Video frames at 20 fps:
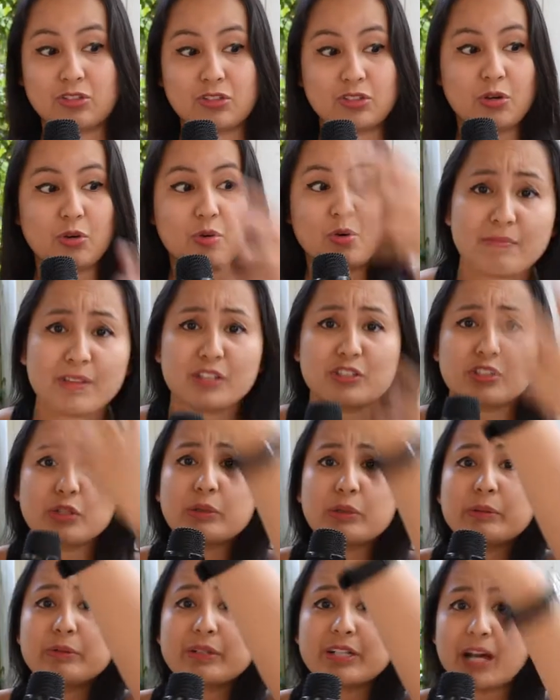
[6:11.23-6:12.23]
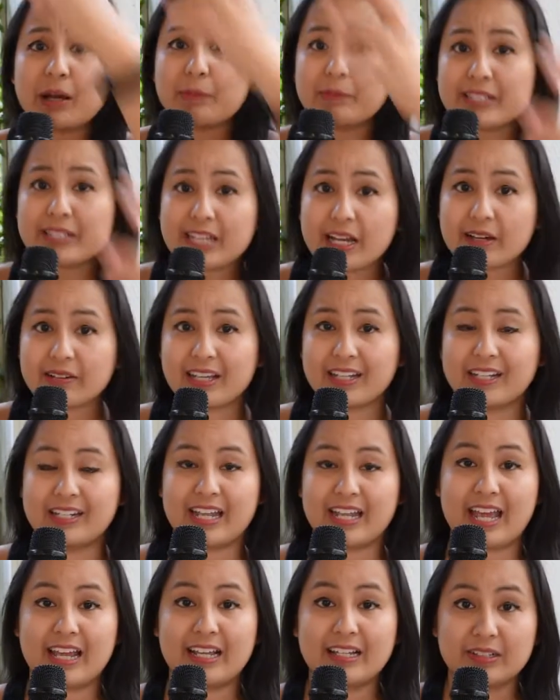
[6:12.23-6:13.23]
So we were coming down at an
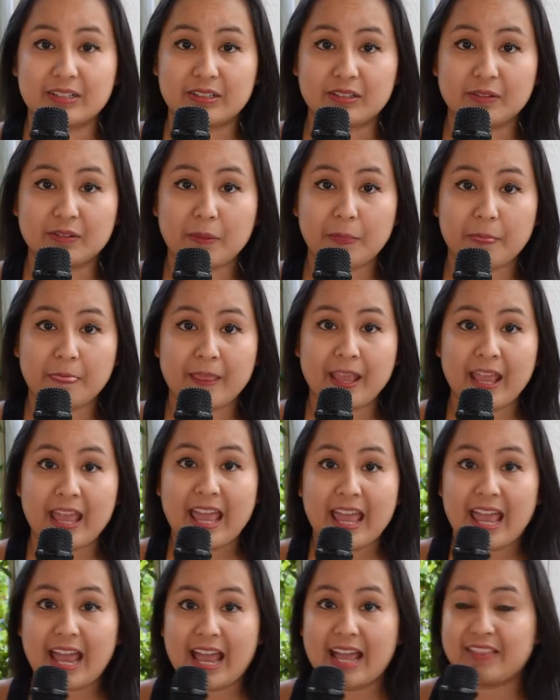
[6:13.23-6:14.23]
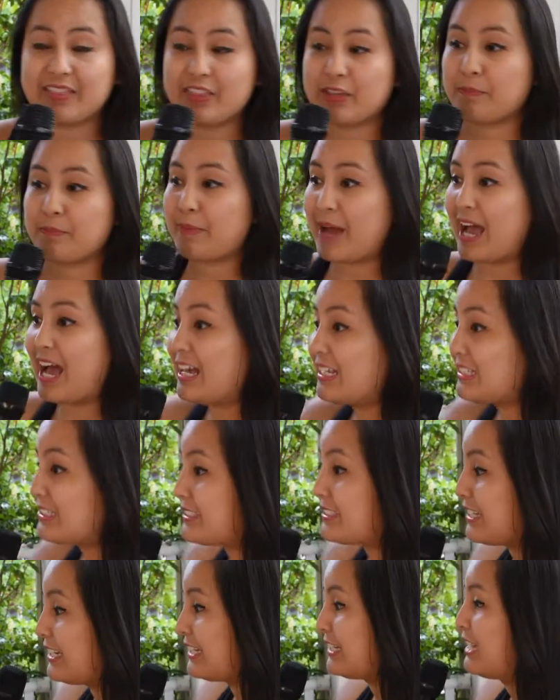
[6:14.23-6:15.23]
angle, and the
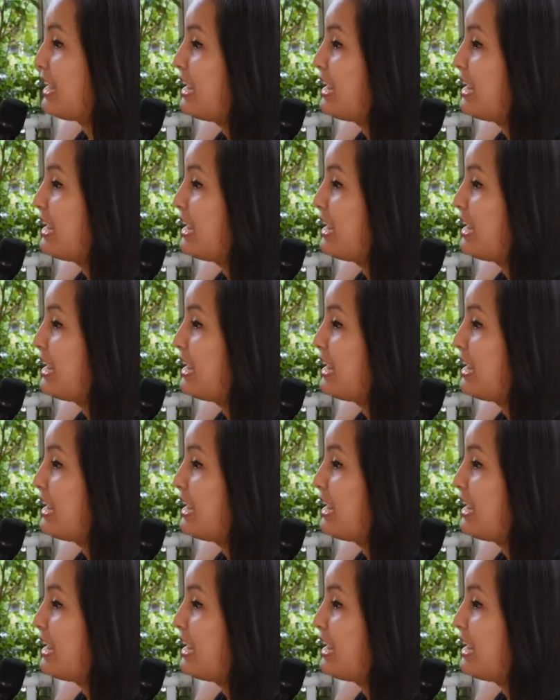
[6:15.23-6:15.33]
basket